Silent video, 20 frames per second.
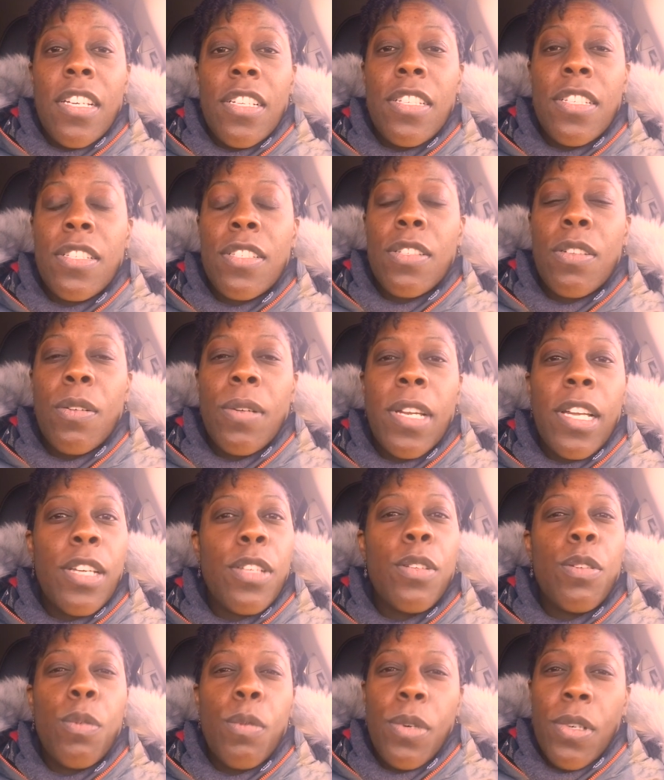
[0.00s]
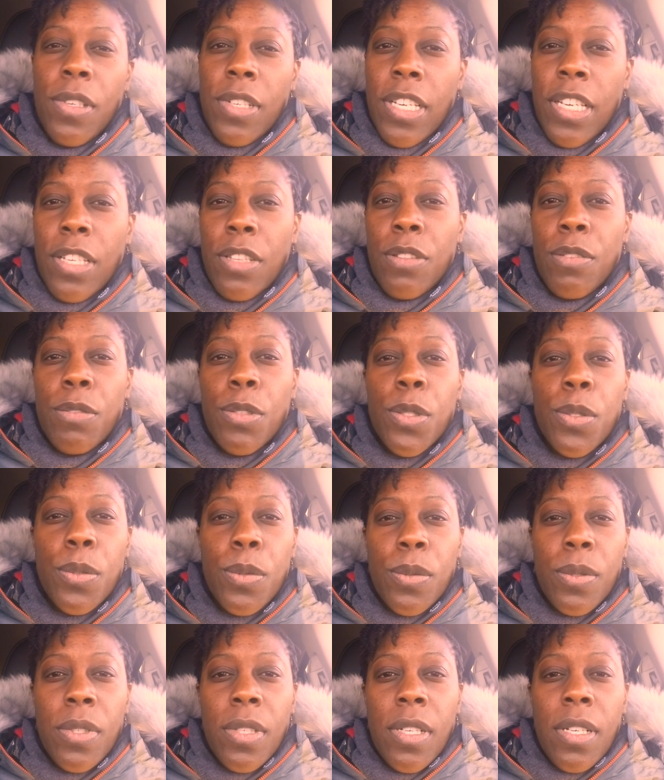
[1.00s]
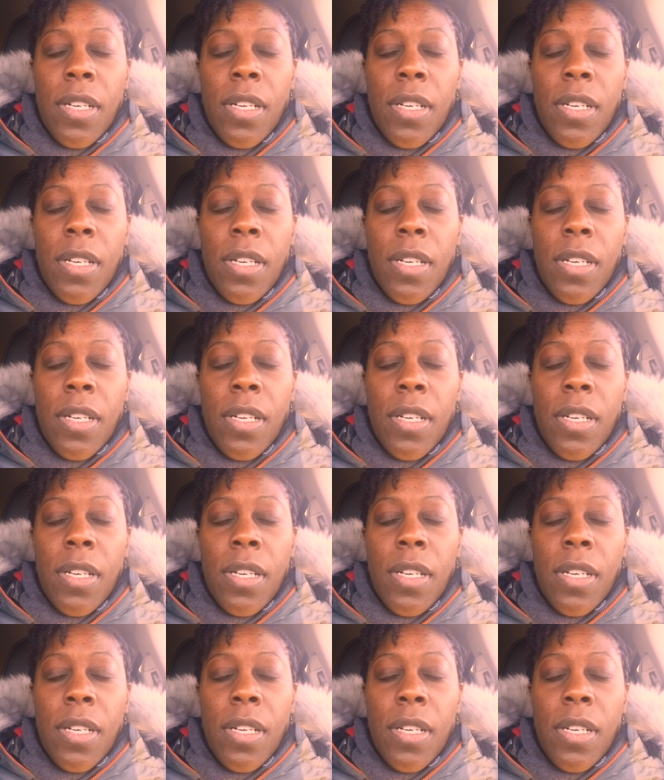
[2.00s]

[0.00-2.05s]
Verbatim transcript: just know that you will get through.